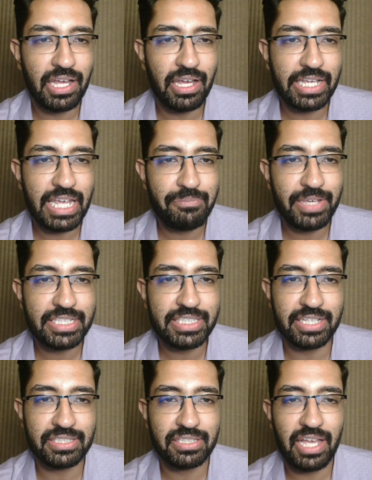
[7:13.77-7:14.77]
game week
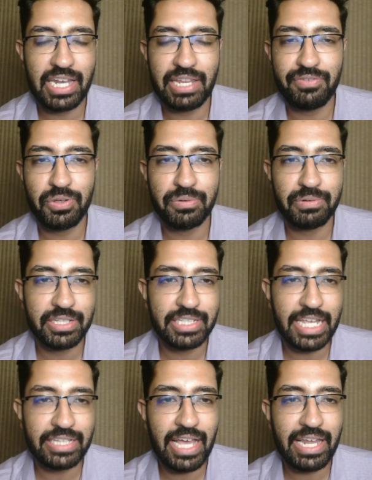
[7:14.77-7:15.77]
6, and if you
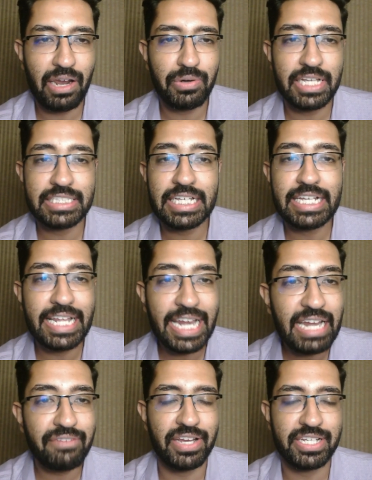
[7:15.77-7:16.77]
take that out, it's a
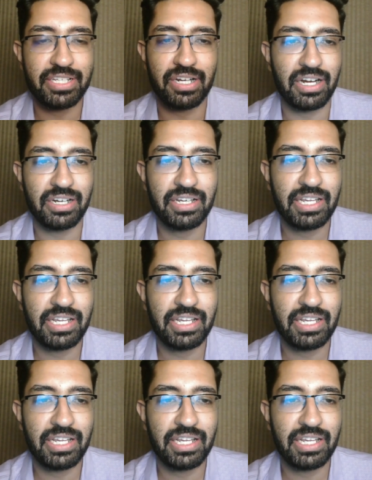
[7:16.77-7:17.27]
great fixture run.